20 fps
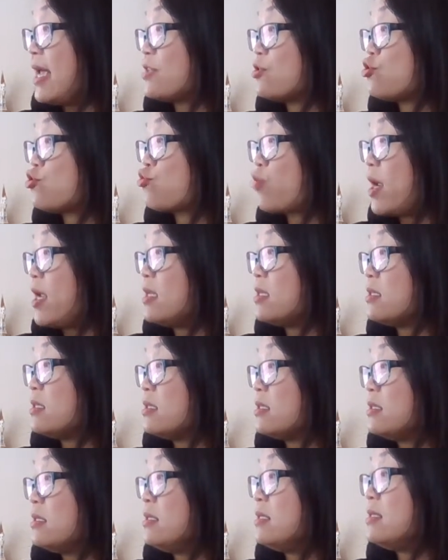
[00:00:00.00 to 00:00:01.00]
and
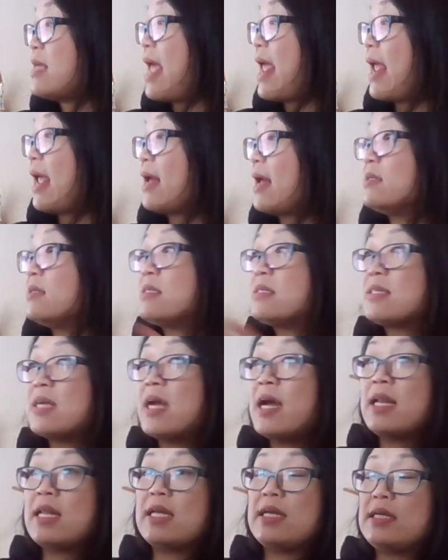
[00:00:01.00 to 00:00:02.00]
straightens and
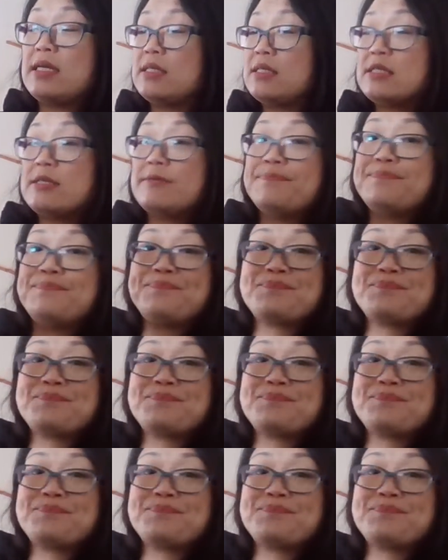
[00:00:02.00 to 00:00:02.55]
studies.